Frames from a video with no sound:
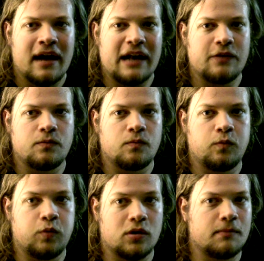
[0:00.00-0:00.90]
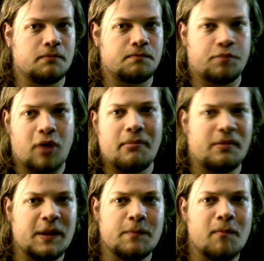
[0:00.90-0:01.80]
And we're
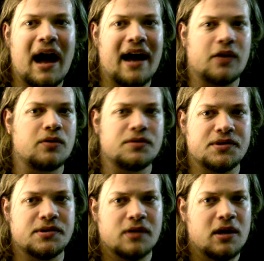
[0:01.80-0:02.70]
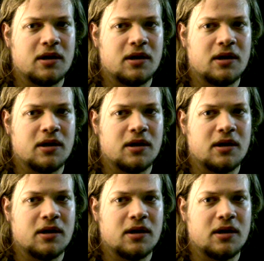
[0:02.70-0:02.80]
probably miles,